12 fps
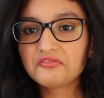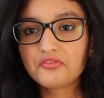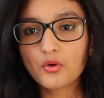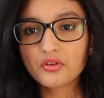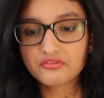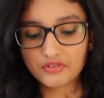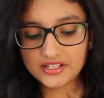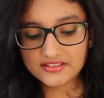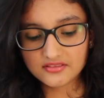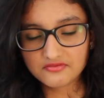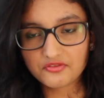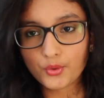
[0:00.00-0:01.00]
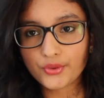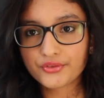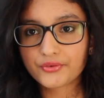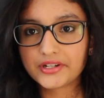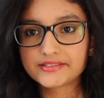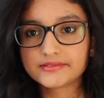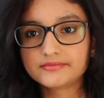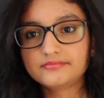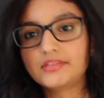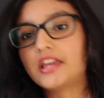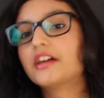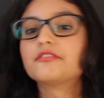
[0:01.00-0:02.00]
fourth
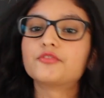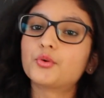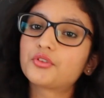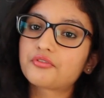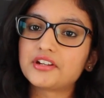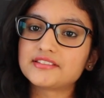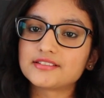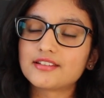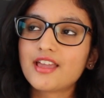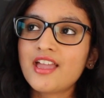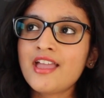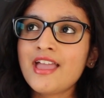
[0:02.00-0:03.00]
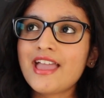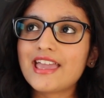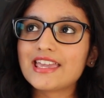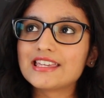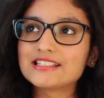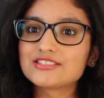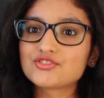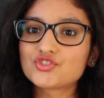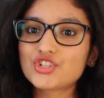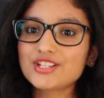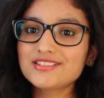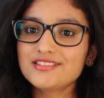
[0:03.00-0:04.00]
reason, is
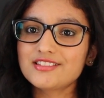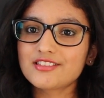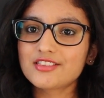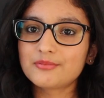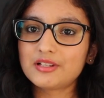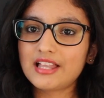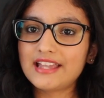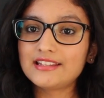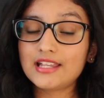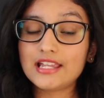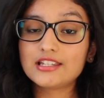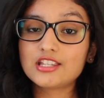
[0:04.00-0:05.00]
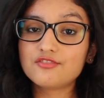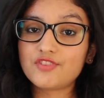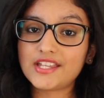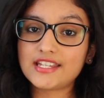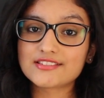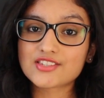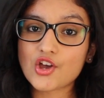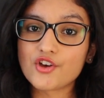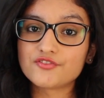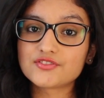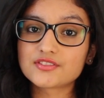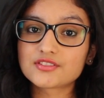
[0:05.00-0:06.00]
just the plain inconvenience
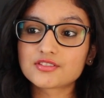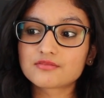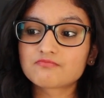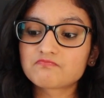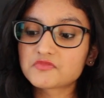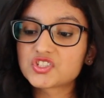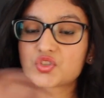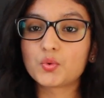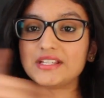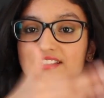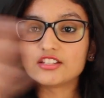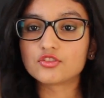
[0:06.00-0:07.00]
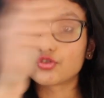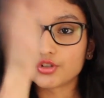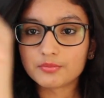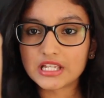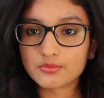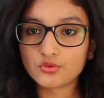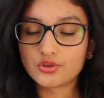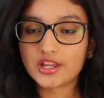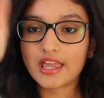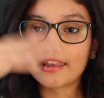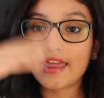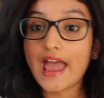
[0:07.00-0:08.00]
of squeezing through people to
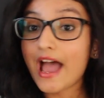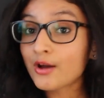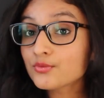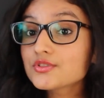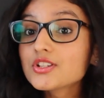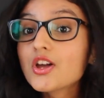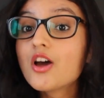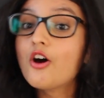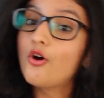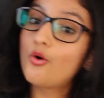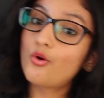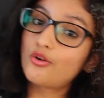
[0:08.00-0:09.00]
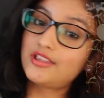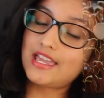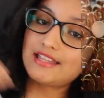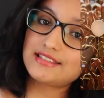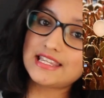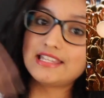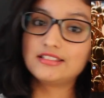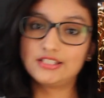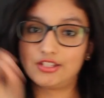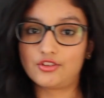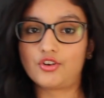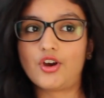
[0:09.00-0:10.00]
get out or get
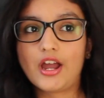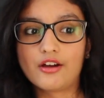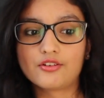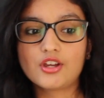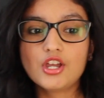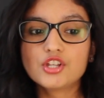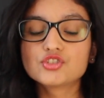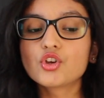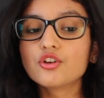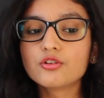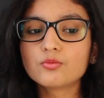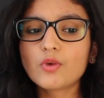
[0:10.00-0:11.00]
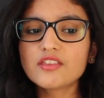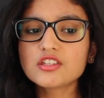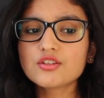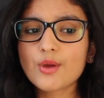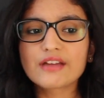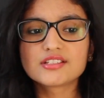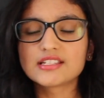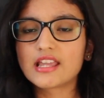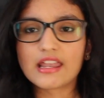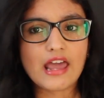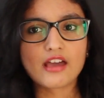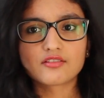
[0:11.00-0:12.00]
into the crowd. So whether you have to
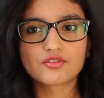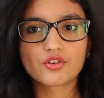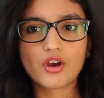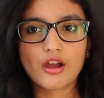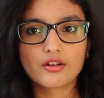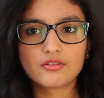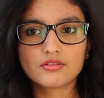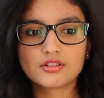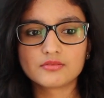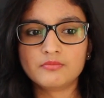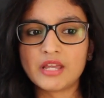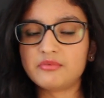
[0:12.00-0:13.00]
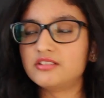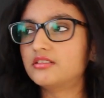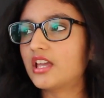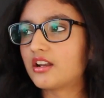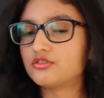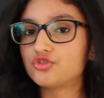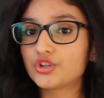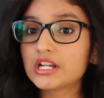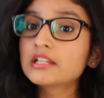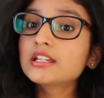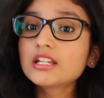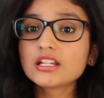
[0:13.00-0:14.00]
get out of the crowd to maybe get a
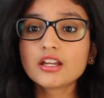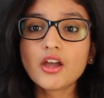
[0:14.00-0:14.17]
drink